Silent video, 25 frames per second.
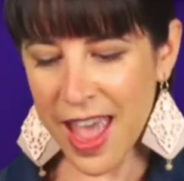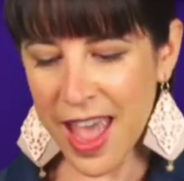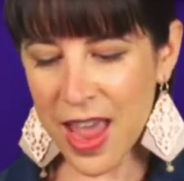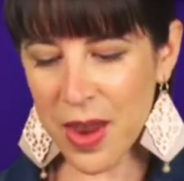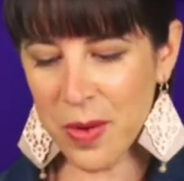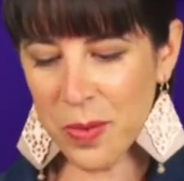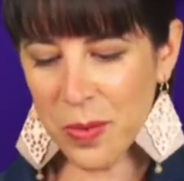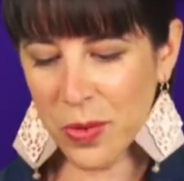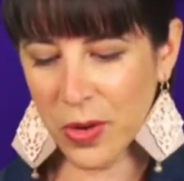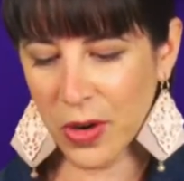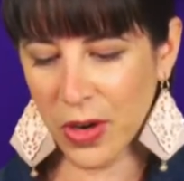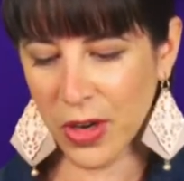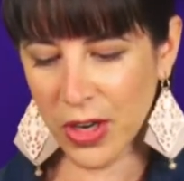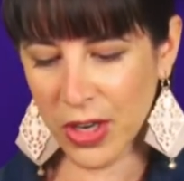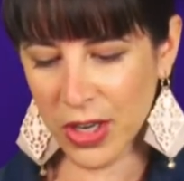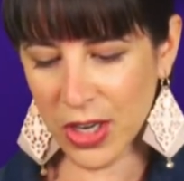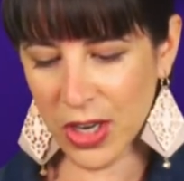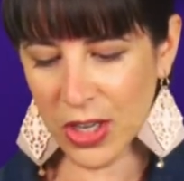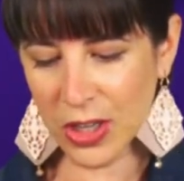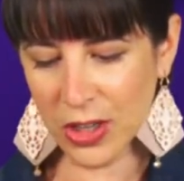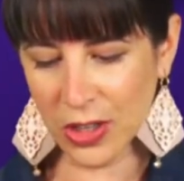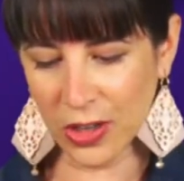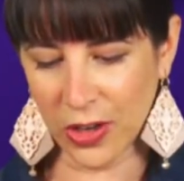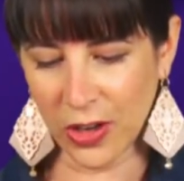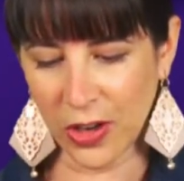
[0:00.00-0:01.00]
And we're going
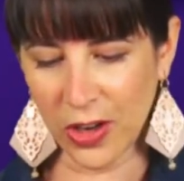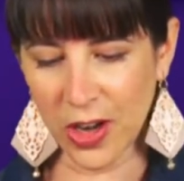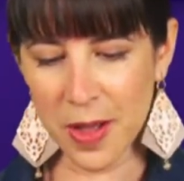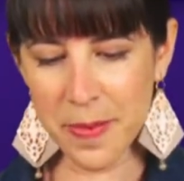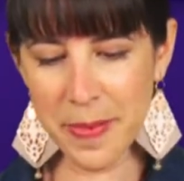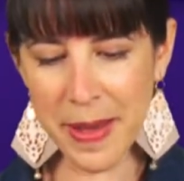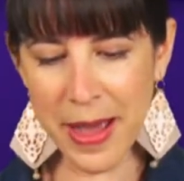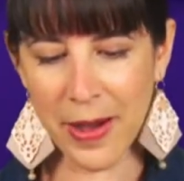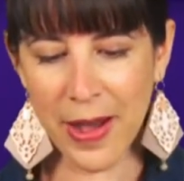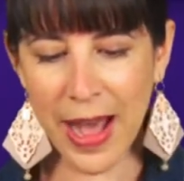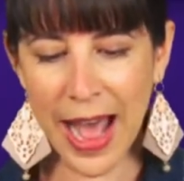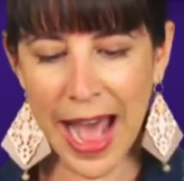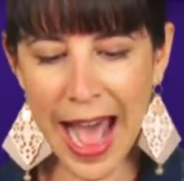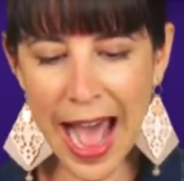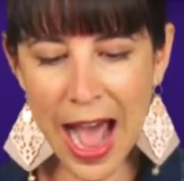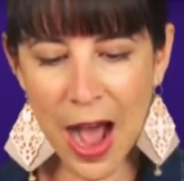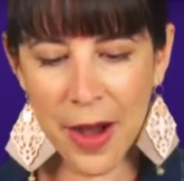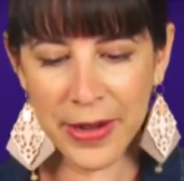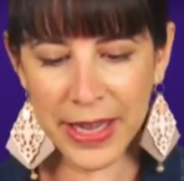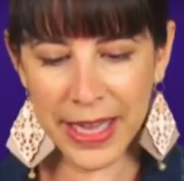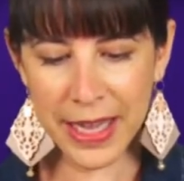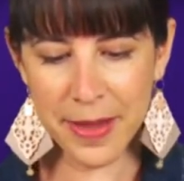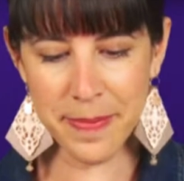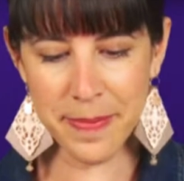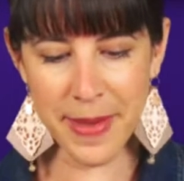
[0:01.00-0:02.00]
to learn about
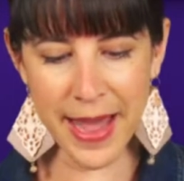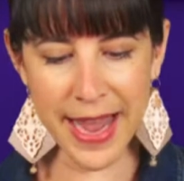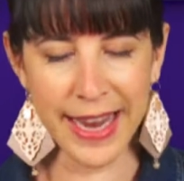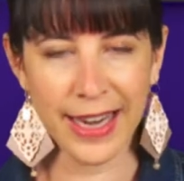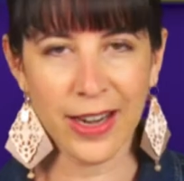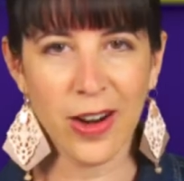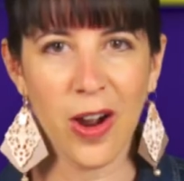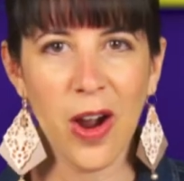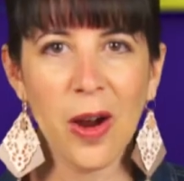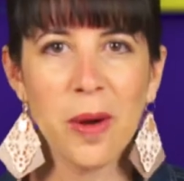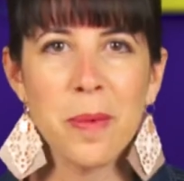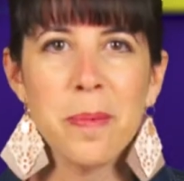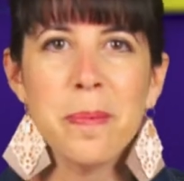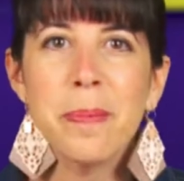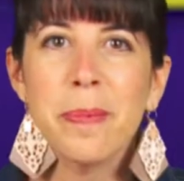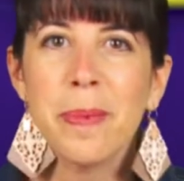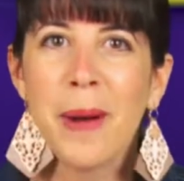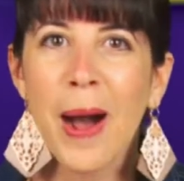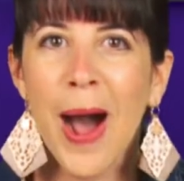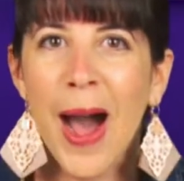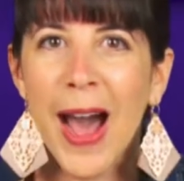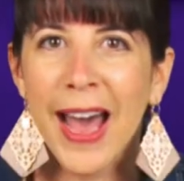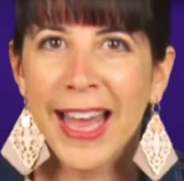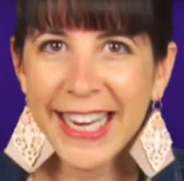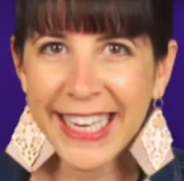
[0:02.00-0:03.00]
how made our
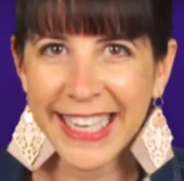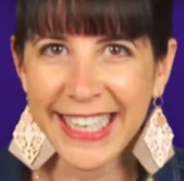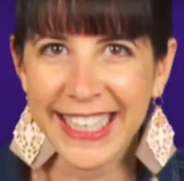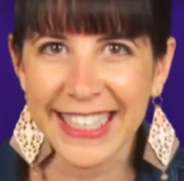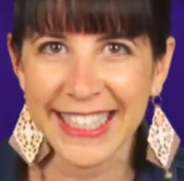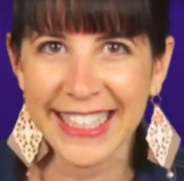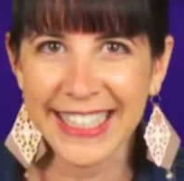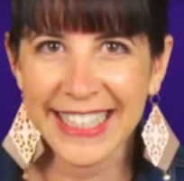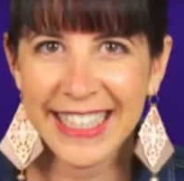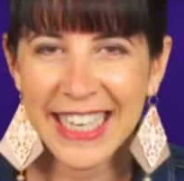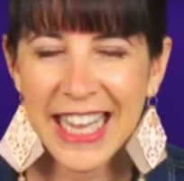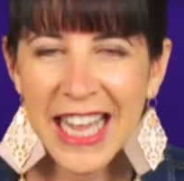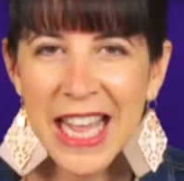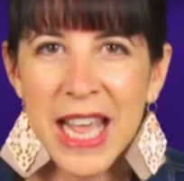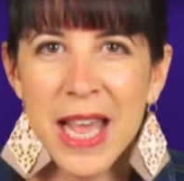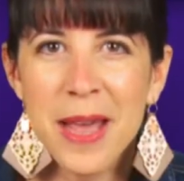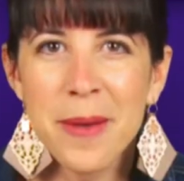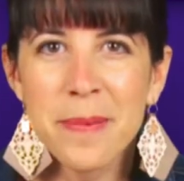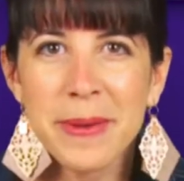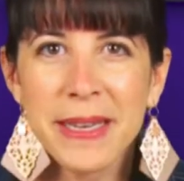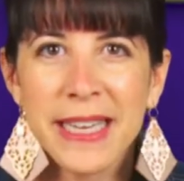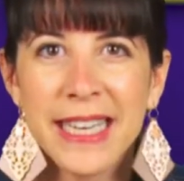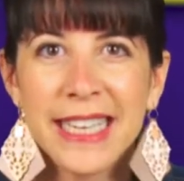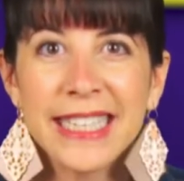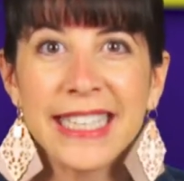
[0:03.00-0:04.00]
bodies,
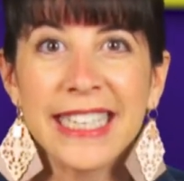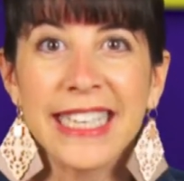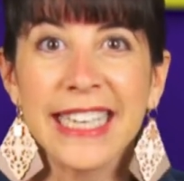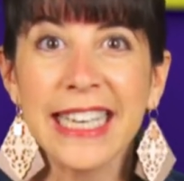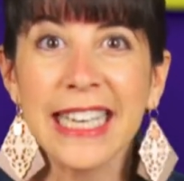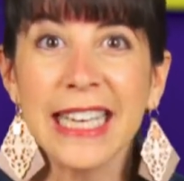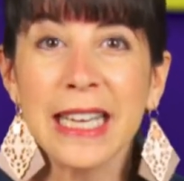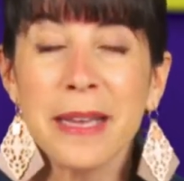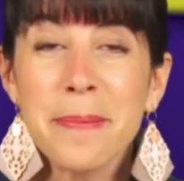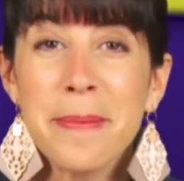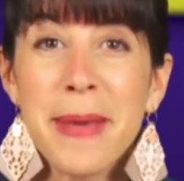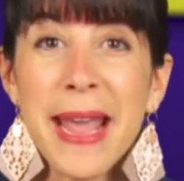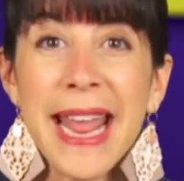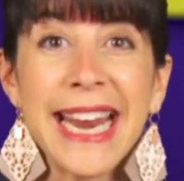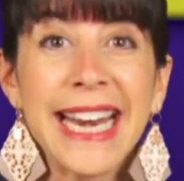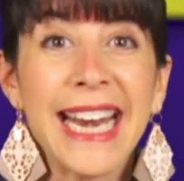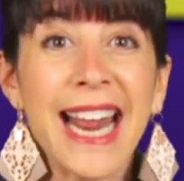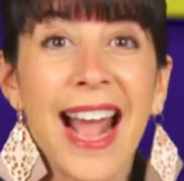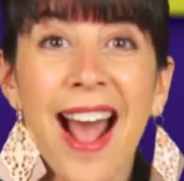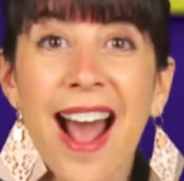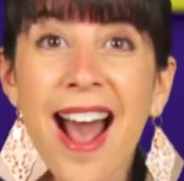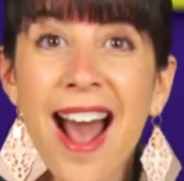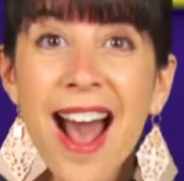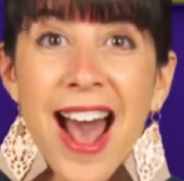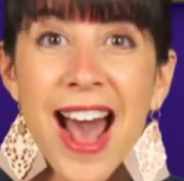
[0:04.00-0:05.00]
because He
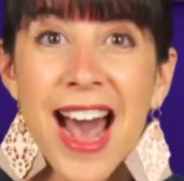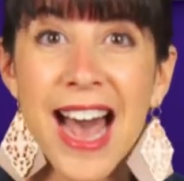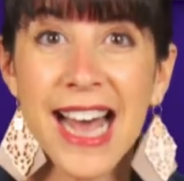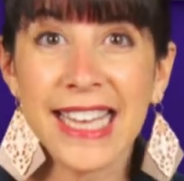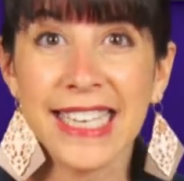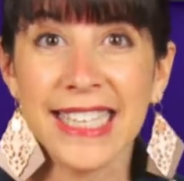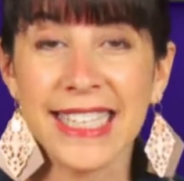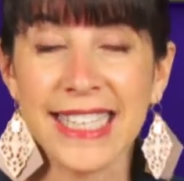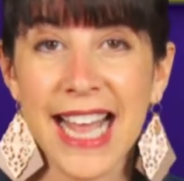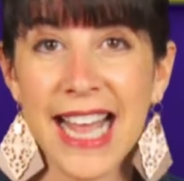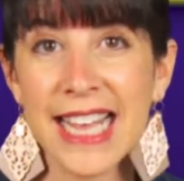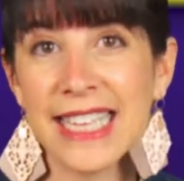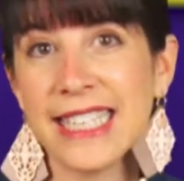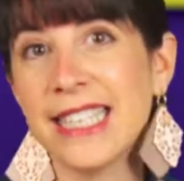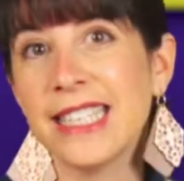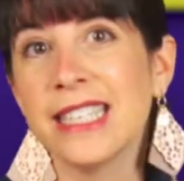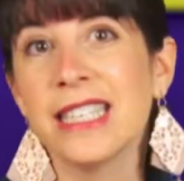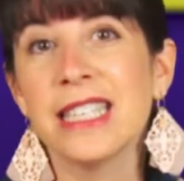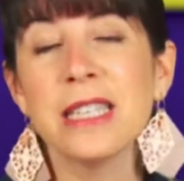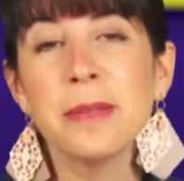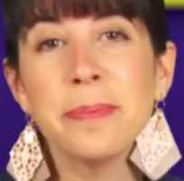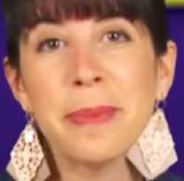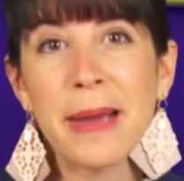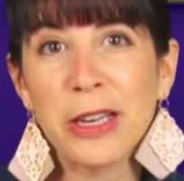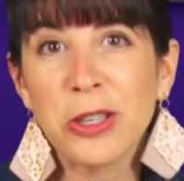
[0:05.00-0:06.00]
made us as
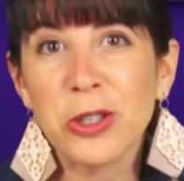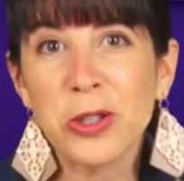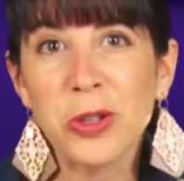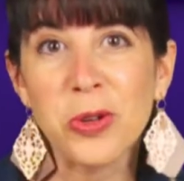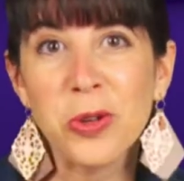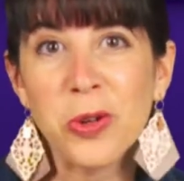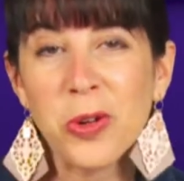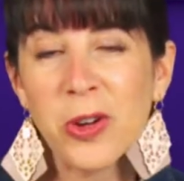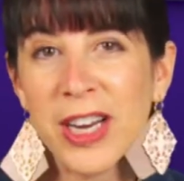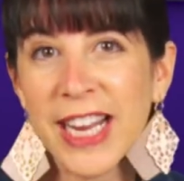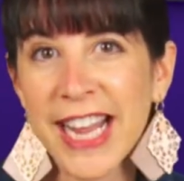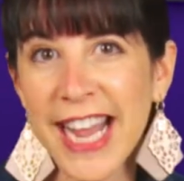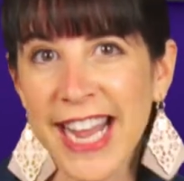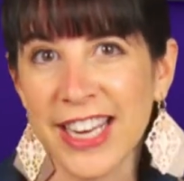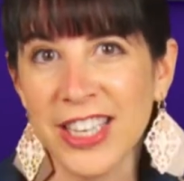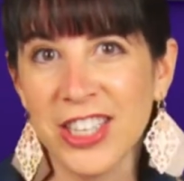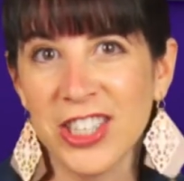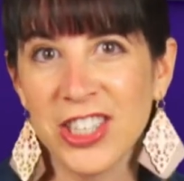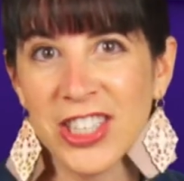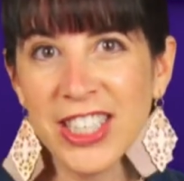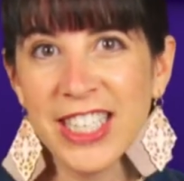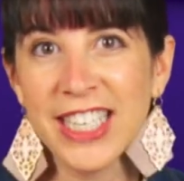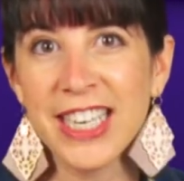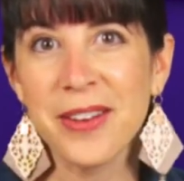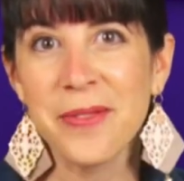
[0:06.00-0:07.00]
His special
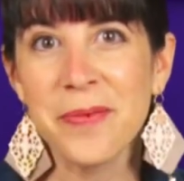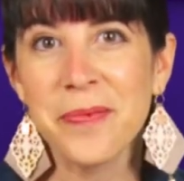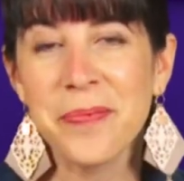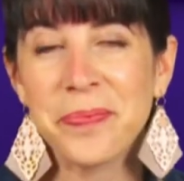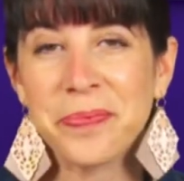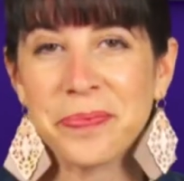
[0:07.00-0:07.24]
creation,